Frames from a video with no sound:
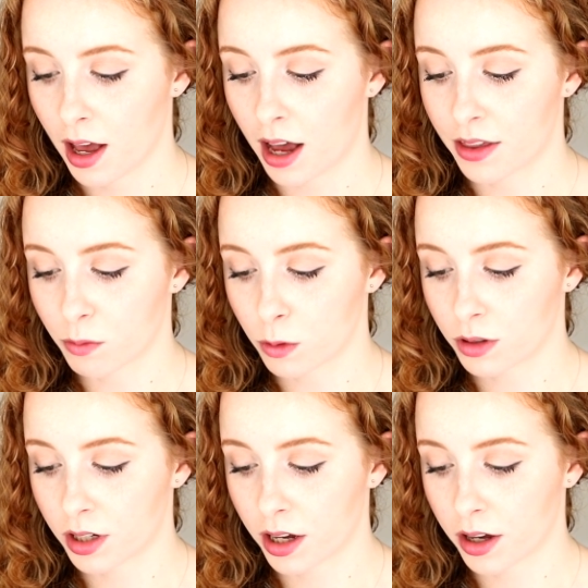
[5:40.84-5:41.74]

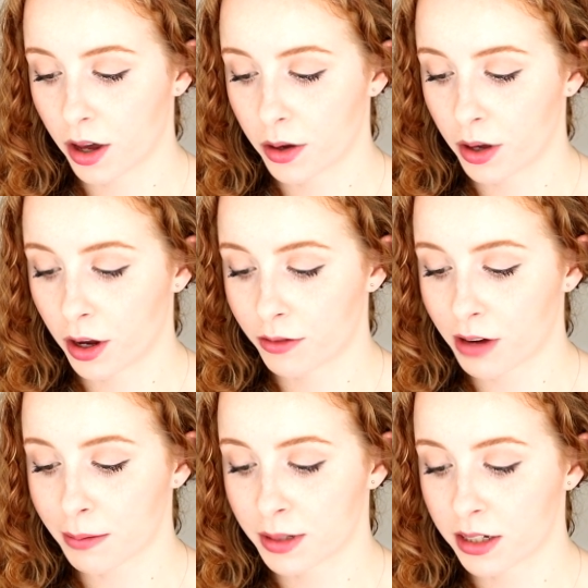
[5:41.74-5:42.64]
water, cocoa,
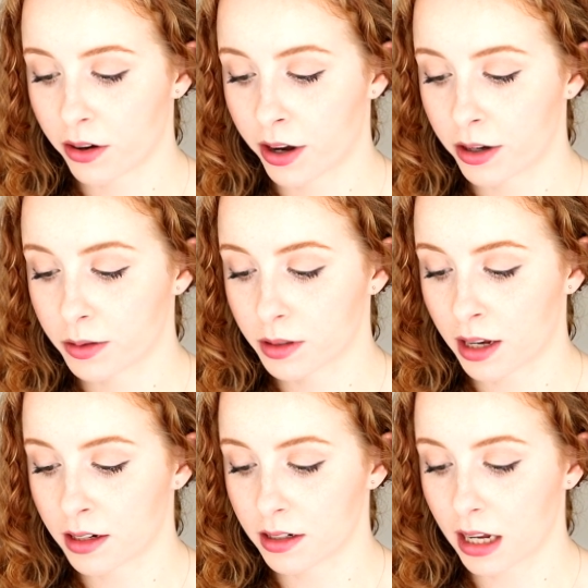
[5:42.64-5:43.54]
rapeseed oils
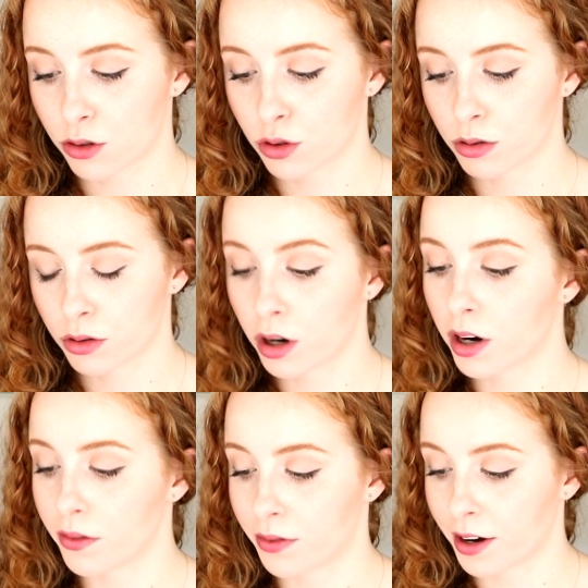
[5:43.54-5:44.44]
and natural
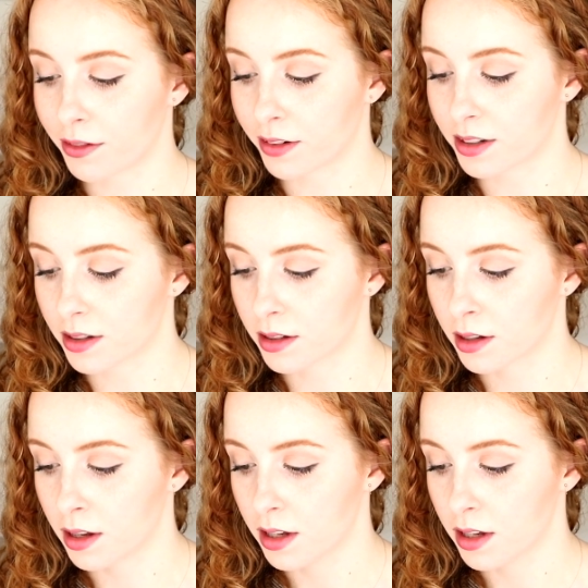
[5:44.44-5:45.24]
chocolate flavourings.